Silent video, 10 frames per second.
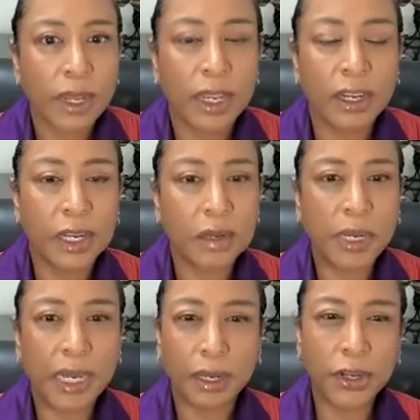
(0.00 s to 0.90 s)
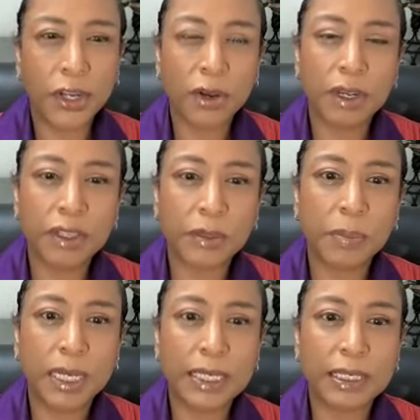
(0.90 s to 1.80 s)
It could be, you know, there's a
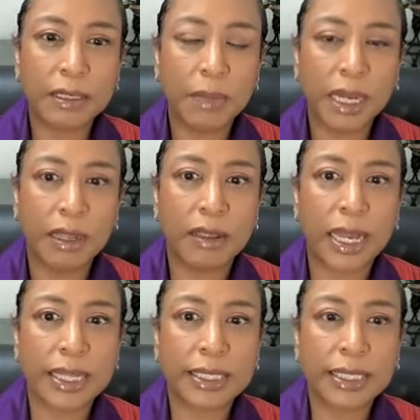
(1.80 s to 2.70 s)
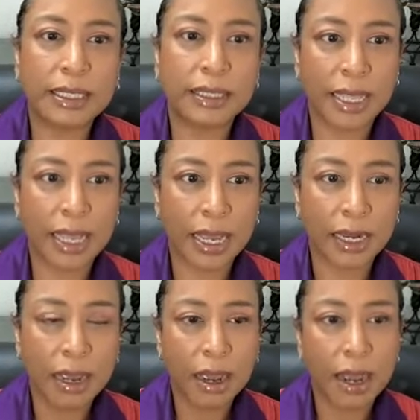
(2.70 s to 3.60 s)
place in me that sees that